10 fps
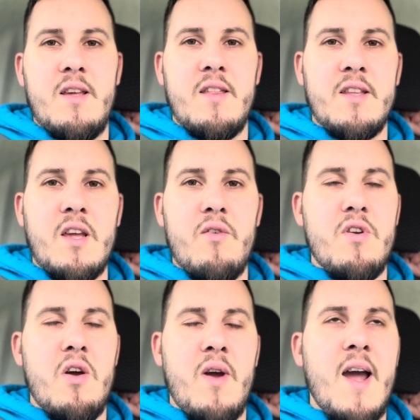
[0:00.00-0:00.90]
They don't
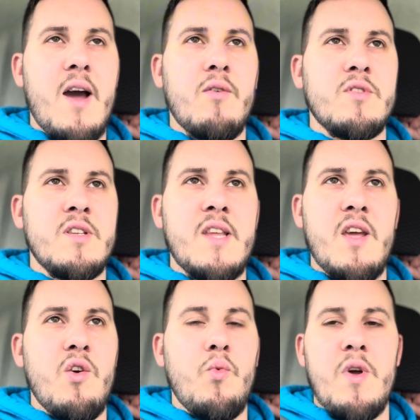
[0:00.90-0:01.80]
know how to
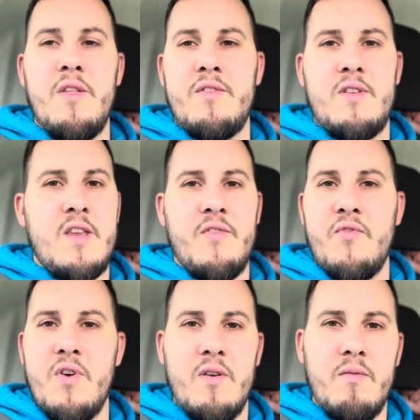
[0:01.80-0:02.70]
deal with
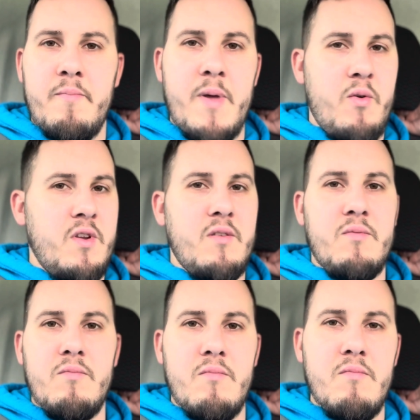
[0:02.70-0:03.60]
different
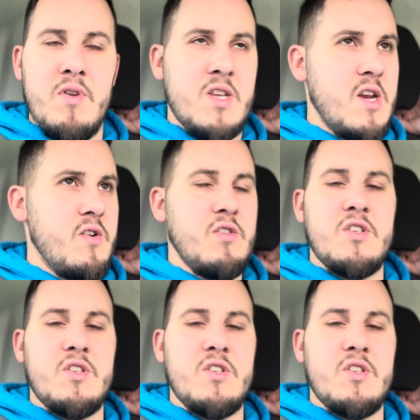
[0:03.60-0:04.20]
building materials,